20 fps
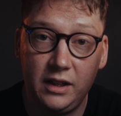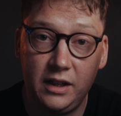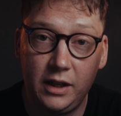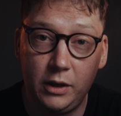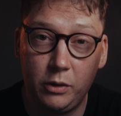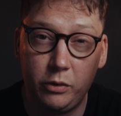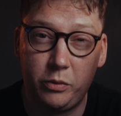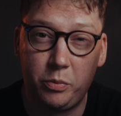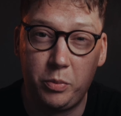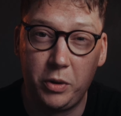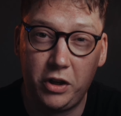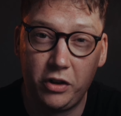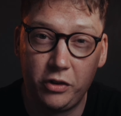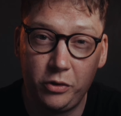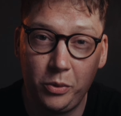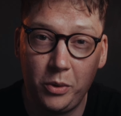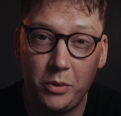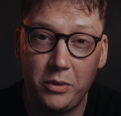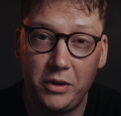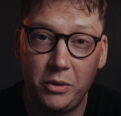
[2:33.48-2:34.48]
it was
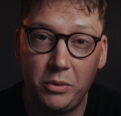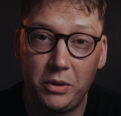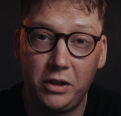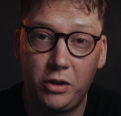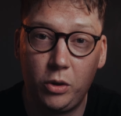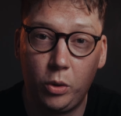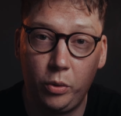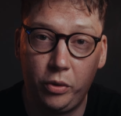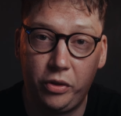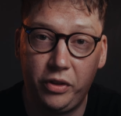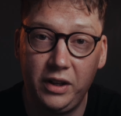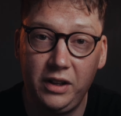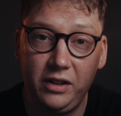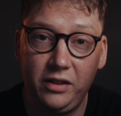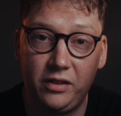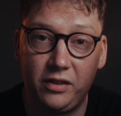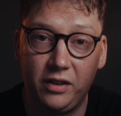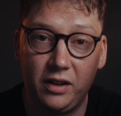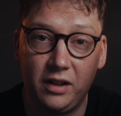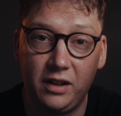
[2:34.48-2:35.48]
because we were doing cool
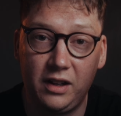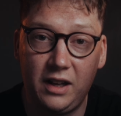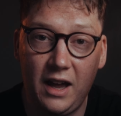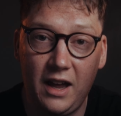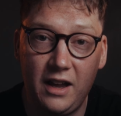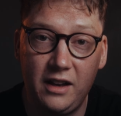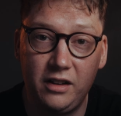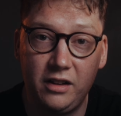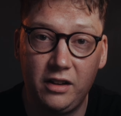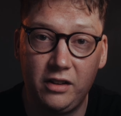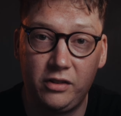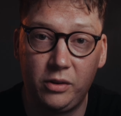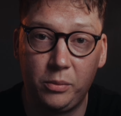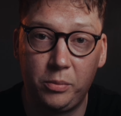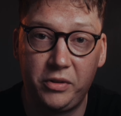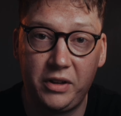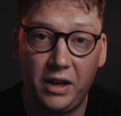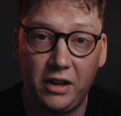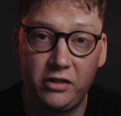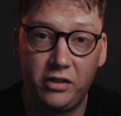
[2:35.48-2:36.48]
things and getting a
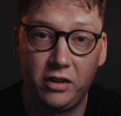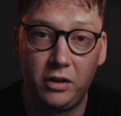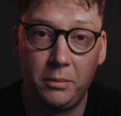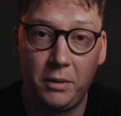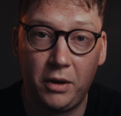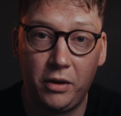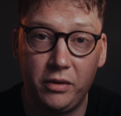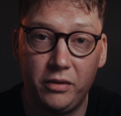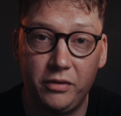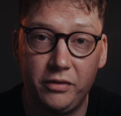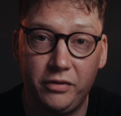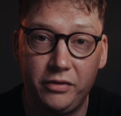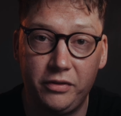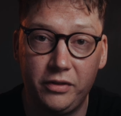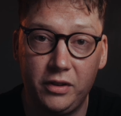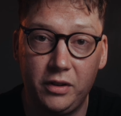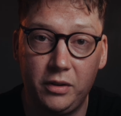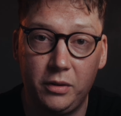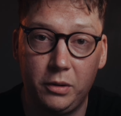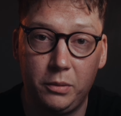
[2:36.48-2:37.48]
substantial amount of
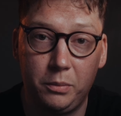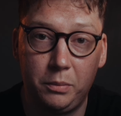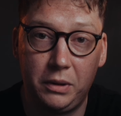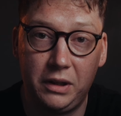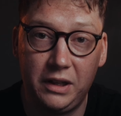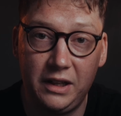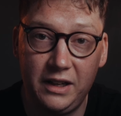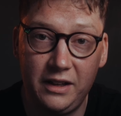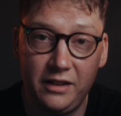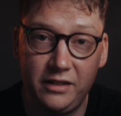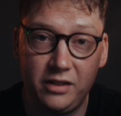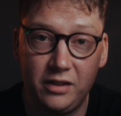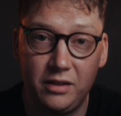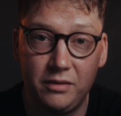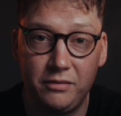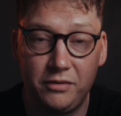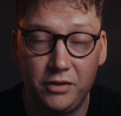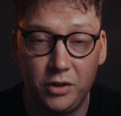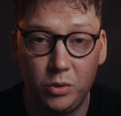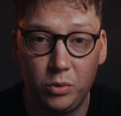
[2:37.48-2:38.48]
plays
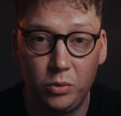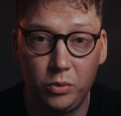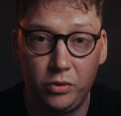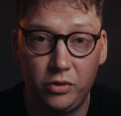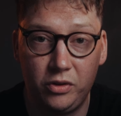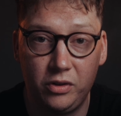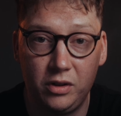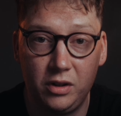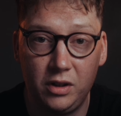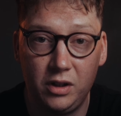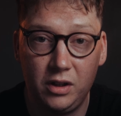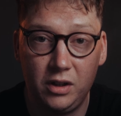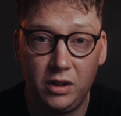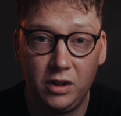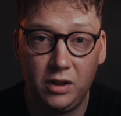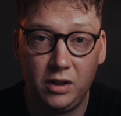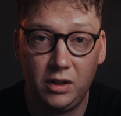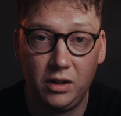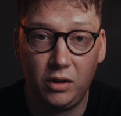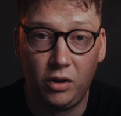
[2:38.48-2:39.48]
and views
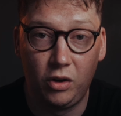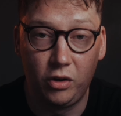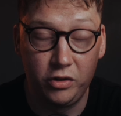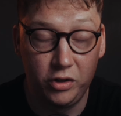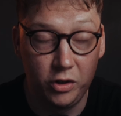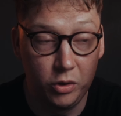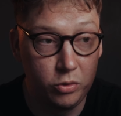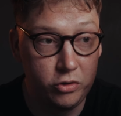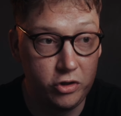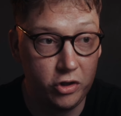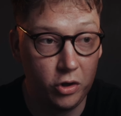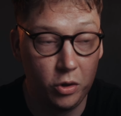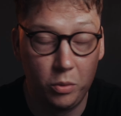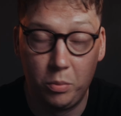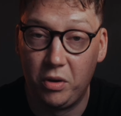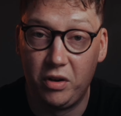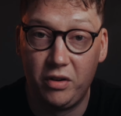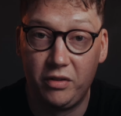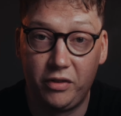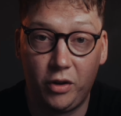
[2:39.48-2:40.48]
on
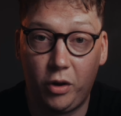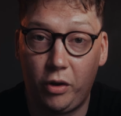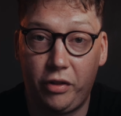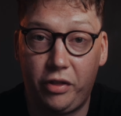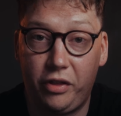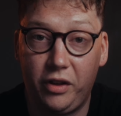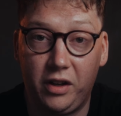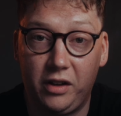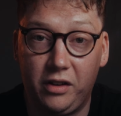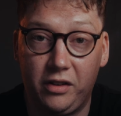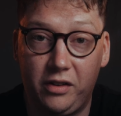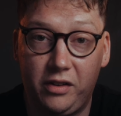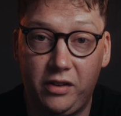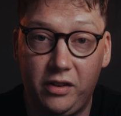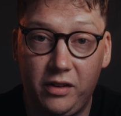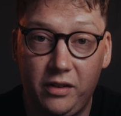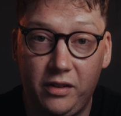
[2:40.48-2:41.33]
YouTube, of all things.